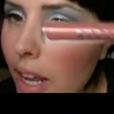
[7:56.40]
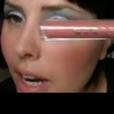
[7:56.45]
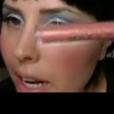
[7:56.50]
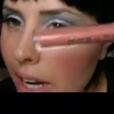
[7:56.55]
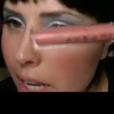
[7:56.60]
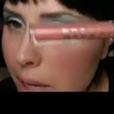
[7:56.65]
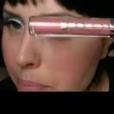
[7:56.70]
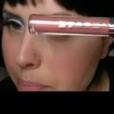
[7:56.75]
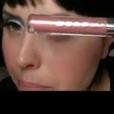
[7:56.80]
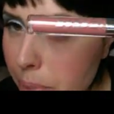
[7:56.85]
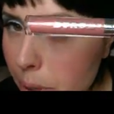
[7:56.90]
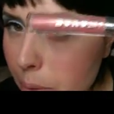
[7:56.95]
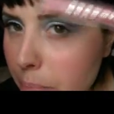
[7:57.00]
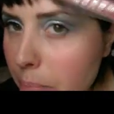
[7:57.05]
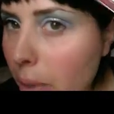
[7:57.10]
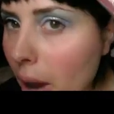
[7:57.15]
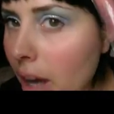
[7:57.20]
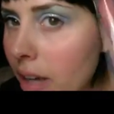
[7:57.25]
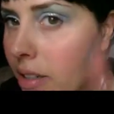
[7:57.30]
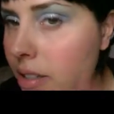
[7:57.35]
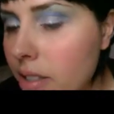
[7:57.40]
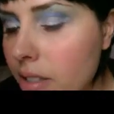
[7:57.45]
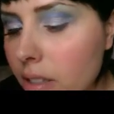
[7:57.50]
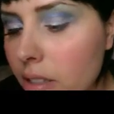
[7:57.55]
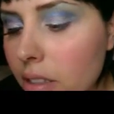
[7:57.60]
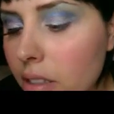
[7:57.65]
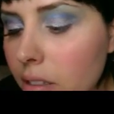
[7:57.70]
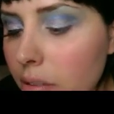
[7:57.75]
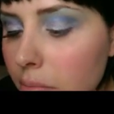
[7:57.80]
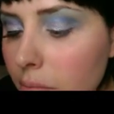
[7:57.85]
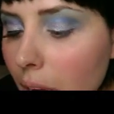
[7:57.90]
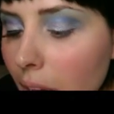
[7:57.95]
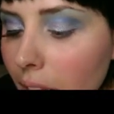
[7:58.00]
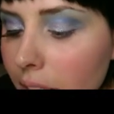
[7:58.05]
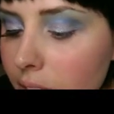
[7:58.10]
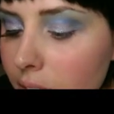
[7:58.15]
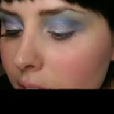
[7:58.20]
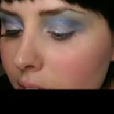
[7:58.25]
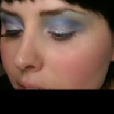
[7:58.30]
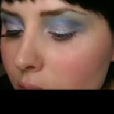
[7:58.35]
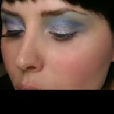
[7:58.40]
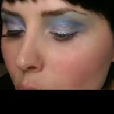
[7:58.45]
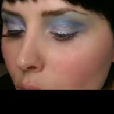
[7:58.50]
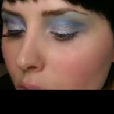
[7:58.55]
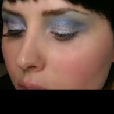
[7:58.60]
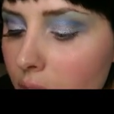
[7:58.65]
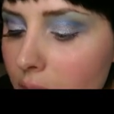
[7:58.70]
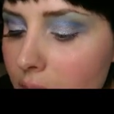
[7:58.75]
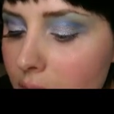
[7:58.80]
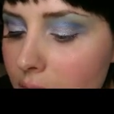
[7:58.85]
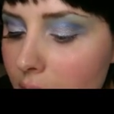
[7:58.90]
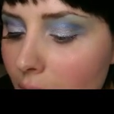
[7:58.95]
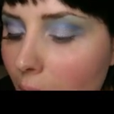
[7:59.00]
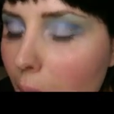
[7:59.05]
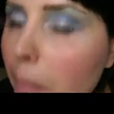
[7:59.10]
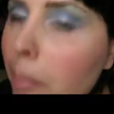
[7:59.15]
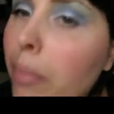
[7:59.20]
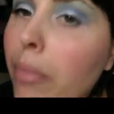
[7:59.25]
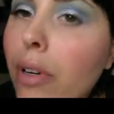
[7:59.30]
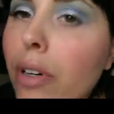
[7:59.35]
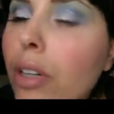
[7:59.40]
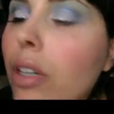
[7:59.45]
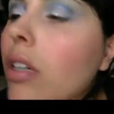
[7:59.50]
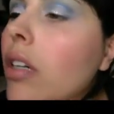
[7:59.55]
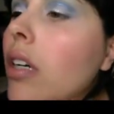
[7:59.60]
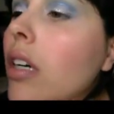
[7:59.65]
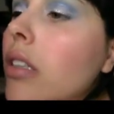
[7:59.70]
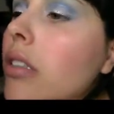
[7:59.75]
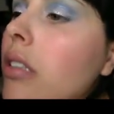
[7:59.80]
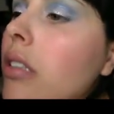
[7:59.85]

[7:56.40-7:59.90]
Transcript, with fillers: Lip Buxom and this one is Amber and